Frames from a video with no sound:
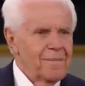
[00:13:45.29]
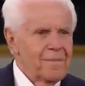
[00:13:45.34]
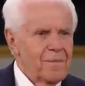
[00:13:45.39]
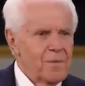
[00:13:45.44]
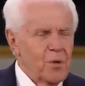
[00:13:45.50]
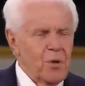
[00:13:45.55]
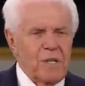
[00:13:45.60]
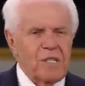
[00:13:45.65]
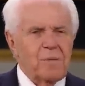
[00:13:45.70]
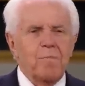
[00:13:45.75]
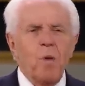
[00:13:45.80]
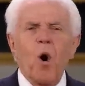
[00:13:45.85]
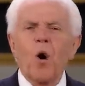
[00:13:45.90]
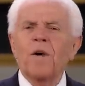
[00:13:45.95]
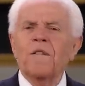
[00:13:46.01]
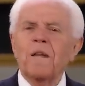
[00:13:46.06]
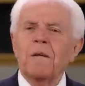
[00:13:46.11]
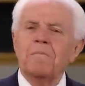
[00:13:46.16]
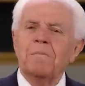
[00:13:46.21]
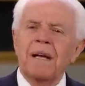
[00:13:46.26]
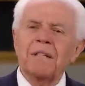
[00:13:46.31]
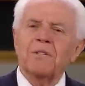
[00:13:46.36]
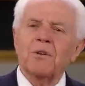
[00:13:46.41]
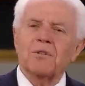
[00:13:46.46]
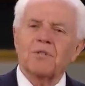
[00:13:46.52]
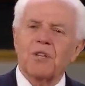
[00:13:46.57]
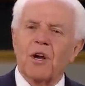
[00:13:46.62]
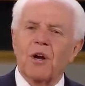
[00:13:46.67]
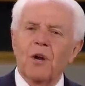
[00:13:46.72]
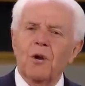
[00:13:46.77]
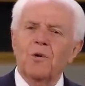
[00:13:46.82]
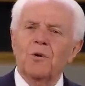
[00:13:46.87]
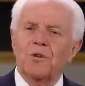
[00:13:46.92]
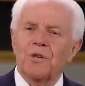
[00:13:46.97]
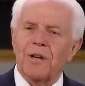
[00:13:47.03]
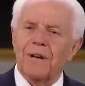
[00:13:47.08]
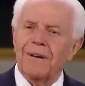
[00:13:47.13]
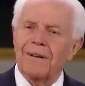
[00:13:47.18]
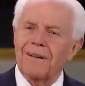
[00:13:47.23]
So it's more than mental
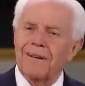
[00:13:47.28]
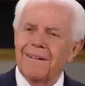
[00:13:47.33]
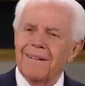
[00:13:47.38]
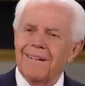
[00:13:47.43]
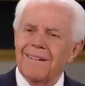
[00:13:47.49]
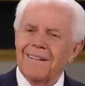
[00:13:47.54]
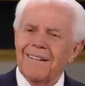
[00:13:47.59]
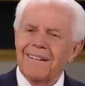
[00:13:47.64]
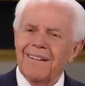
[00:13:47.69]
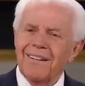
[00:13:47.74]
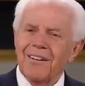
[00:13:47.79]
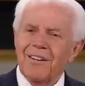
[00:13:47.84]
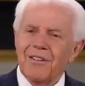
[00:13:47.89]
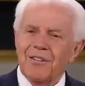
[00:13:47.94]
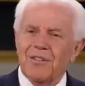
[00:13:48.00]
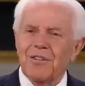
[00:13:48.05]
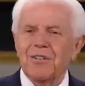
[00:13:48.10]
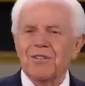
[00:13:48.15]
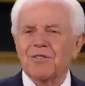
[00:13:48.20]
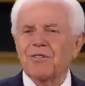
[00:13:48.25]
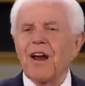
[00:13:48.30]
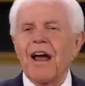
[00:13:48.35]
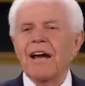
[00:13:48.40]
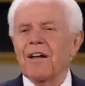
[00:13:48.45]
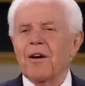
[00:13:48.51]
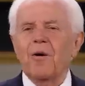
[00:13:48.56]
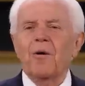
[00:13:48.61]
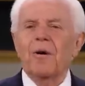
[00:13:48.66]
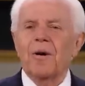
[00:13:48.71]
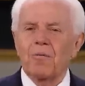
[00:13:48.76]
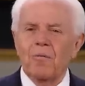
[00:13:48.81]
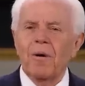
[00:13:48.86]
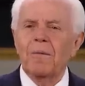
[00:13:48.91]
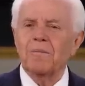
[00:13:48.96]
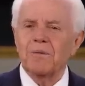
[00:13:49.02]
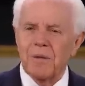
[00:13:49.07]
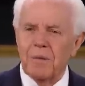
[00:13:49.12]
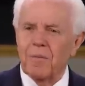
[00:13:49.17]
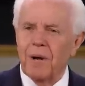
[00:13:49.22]
seclusion, just trying to go in a
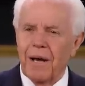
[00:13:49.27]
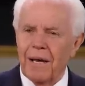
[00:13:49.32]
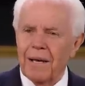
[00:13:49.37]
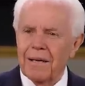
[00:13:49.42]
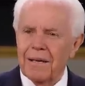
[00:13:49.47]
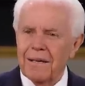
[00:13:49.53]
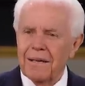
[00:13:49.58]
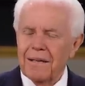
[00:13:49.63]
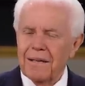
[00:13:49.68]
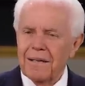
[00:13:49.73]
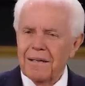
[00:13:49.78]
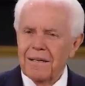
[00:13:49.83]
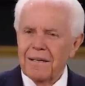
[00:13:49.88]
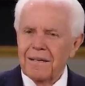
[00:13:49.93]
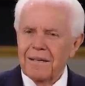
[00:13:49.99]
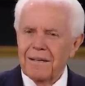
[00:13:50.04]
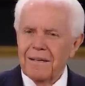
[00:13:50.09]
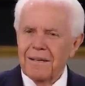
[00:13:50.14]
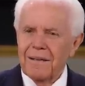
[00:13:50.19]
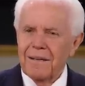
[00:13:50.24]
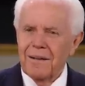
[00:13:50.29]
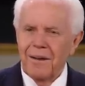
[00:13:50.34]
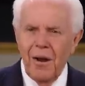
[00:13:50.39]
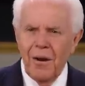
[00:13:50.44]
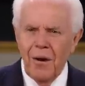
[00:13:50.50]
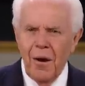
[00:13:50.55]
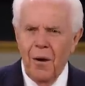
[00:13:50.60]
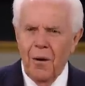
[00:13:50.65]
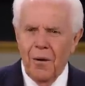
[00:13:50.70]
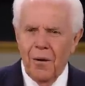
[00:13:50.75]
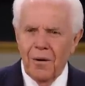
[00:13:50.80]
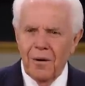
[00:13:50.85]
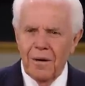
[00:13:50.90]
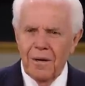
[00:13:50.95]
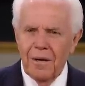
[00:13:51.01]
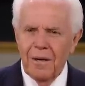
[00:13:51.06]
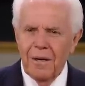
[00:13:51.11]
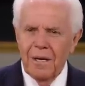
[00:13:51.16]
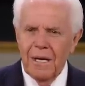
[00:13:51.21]
room somewhere. No, no.
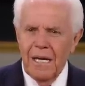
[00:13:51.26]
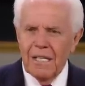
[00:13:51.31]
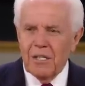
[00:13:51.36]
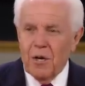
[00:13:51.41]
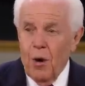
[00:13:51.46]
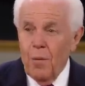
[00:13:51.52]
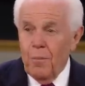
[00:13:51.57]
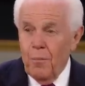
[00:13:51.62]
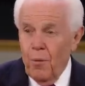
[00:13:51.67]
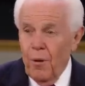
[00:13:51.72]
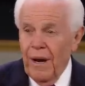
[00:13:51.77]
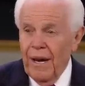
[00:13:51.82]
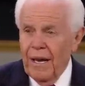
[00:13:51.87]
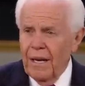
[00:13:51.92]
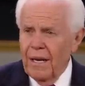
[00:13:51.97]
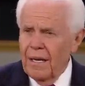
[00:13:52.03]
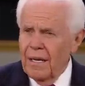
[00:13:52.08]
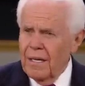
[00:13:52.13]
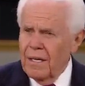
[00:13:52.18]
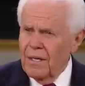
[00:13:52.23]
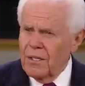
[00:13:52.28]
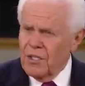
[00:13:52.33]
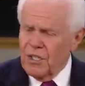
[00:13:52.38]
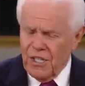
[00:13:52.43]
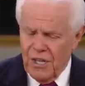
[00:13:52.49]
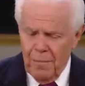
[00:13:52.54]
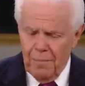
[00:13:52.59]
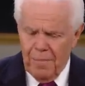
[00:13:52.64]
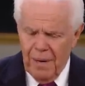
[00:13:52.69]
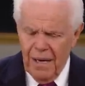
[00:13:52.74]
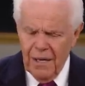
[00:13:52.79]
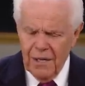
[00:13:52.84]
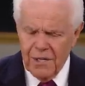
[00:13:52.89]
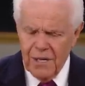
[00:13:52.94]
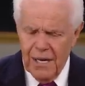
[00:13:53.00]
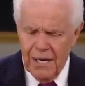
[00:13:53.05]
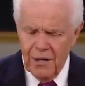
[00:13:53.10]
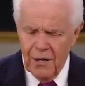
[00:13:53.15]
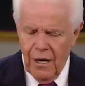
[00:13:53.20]
It's going to bring
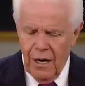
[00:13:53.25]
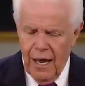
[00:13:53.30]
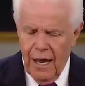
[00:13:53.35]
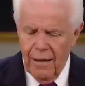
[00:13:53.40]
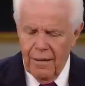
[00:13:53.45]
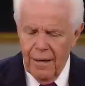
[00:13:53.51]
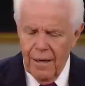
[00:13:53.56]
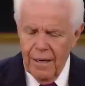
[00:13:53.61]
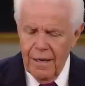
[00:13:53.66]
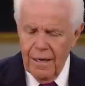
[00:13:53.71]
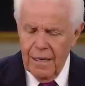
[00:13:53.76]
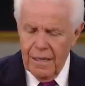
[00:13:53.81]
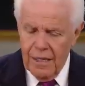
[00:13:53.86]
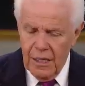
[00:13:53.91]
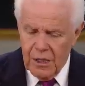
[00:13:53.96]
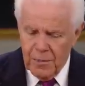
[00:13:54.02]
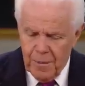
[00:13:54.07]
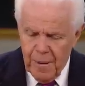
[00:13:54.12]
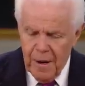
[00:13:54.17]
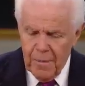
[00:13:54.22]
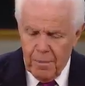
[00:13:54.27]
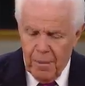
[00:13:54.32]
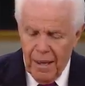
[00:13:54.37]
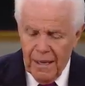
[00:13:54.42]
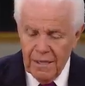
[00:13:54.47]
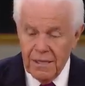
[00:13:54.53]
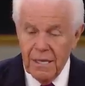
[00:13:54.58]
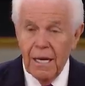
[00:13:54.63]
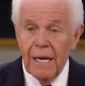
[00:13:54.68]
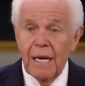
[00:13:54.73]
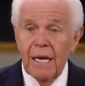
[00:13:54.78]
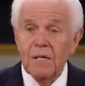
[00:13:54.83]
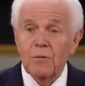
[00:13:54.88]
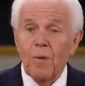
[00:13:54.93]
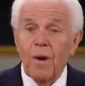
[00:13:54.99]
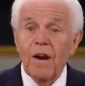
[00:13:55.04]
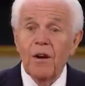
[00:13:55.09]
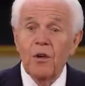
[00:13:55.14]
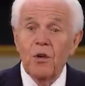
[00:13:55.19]
stability in your life. The spirit place is
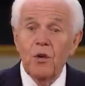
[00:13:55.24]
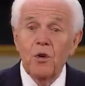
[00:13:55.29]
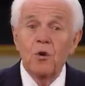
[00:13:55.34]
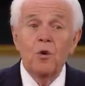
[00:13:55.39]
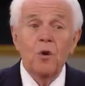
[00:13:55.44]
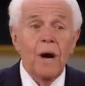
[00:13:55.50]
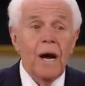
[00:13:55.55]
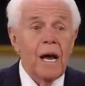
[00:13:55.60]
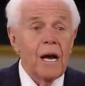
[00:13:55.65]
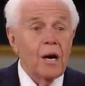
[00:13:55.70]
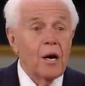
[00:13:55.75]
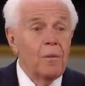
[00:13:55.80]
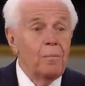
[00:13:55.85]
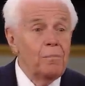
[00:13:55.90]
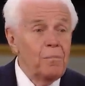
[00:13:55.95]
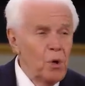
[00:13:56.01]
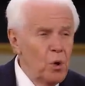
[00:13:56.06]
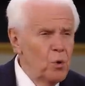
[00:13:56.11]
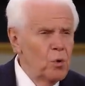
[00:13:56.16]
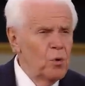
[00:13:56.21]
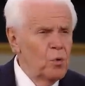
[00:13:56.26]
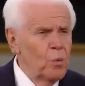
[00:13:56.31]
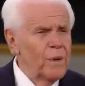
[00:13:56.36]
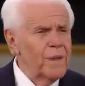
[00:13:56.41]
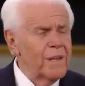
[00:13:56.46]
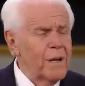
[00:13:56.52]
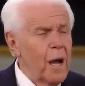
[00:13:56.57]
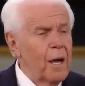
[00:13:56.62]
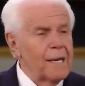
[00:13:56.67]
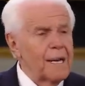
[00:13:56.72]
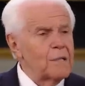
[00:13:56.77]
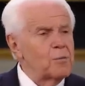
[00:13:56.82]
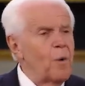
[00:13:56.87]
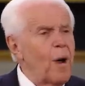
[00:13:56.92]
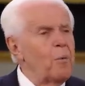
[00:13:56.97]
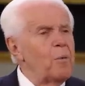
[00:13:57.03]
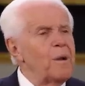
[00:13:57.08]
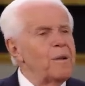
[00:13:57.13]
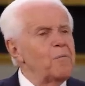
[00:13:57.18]
where you commune with God. That's
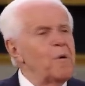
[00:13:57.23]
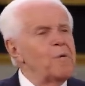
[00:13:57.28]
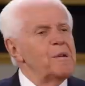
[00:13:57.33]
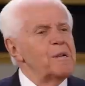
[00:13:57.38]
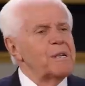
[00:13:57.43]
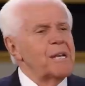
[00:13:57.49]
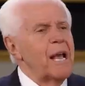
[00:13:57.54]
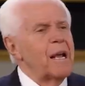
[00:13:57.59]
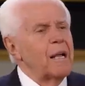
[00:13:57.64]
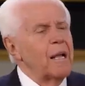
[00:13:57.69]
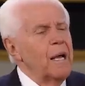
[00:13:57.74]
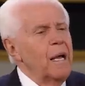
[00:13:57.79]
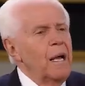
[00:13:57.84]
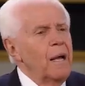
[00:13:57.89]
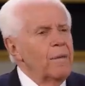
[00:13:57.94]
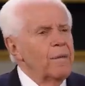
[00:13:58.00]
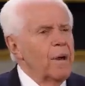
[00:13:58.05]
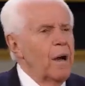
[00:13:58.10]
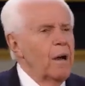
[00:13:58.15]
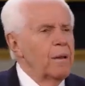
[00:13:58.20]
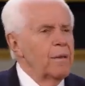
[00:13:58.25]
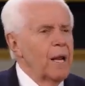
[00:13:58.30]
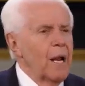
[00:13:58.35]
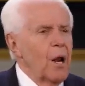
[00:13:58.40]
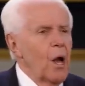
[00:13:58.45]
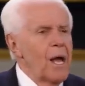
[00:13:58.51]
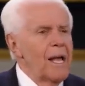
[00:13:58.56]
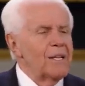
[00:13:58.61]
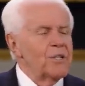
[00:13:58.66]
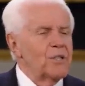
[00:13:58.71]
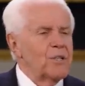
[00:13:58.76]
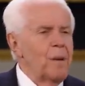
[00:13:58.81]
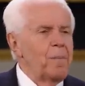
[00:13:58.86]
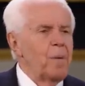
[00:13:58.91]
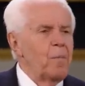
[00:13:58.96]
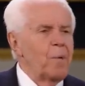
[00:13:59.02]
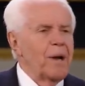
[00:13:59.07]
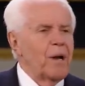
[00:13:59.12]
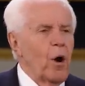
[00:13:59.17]
why we, when we take the, the Last
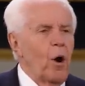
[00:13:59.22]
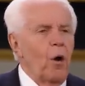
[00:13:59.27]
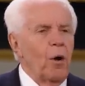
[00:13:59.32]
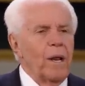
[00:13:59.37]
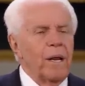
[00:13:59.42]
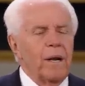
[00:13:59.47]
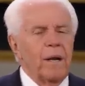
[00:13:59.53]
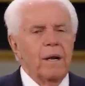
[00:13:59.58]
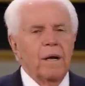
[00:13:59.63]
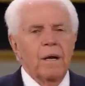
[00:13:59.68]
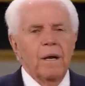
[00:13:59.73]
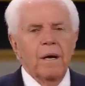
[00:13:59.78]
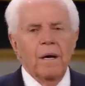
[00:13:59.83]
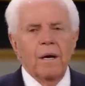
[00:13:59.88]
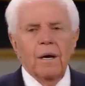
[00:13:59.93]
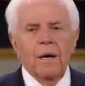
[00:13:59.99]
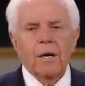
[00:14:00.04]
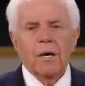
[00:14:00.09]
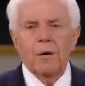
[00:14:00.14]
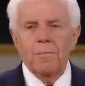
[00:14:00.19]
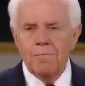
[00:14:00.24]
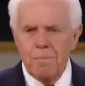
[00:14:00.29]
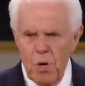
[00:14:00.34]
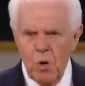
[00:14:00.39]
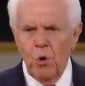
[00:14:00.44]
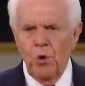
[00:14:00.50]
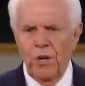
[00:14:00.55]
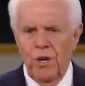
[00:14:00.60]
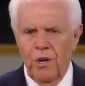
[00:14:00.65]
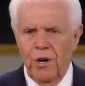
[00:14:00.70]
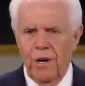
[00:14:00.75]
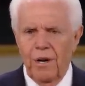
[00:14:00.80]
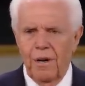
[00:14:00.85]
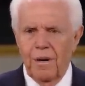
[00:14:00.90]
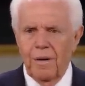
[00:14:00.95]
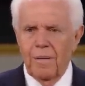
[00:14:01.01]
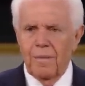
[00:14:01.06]
Supper, we call it communion.